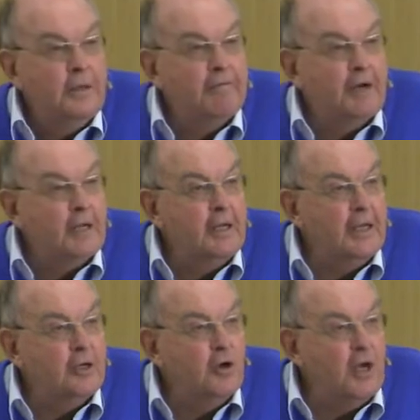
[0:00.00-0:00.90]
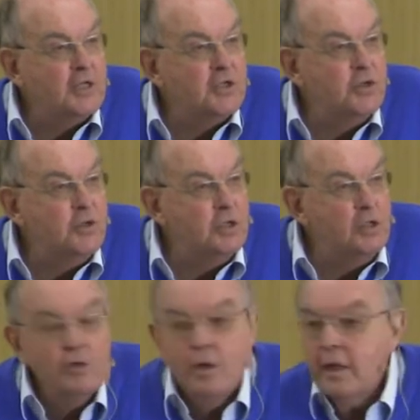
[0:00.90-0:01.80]
If I can get grace through to
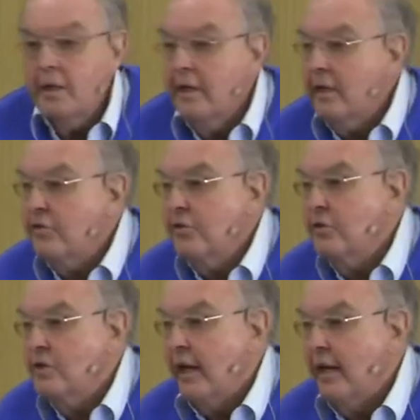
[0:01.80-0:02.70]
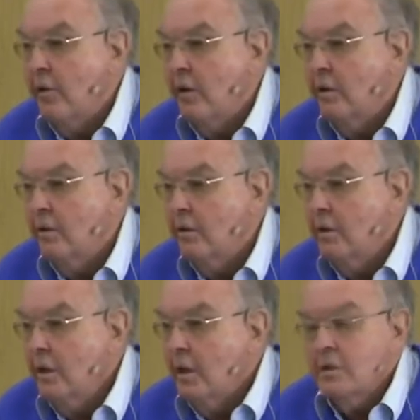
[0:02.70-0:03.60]
you, I can get it through to anyone.
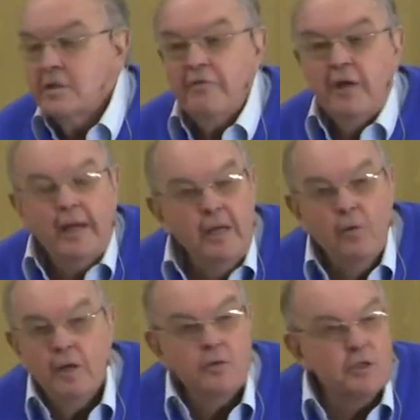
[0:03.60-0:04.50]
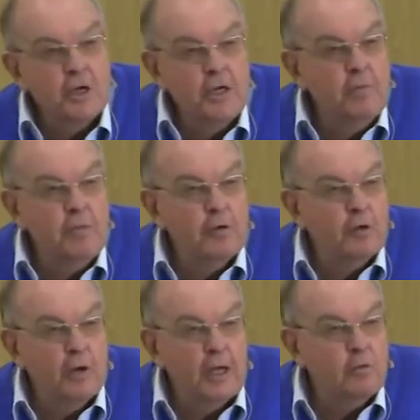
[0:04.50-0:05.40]
Because if anyone was trying to be
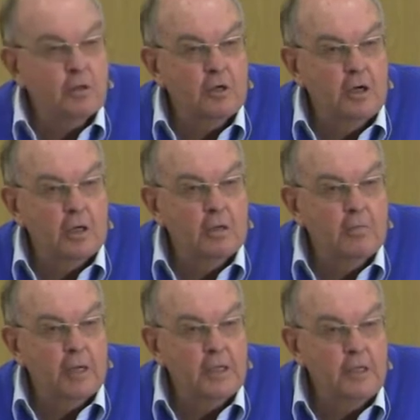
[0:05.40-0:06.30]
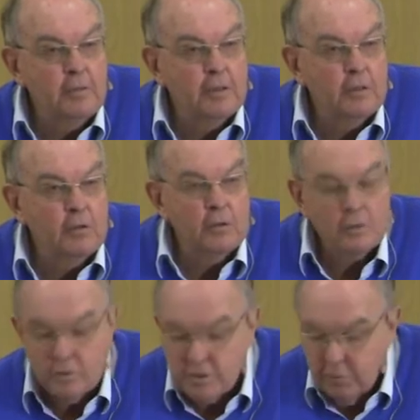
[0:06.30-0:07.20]
put right with God by keeping the law,
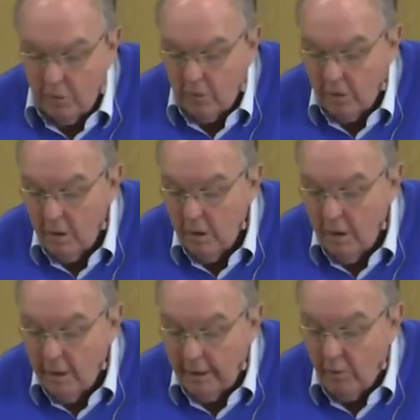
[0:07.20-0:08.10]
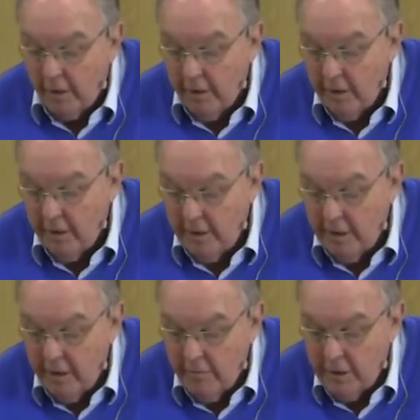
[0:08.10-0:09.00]
it was Paul. And what did it
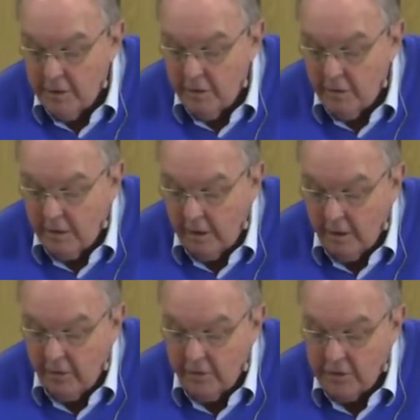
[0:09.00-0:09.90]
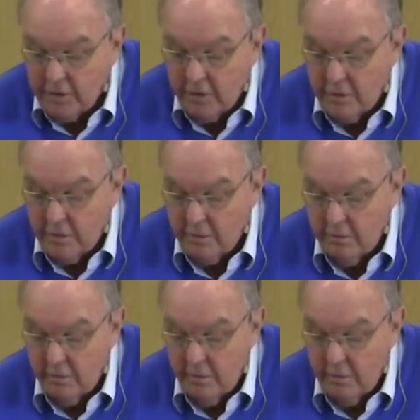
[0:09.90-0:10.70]
lead him into? Killing Christians.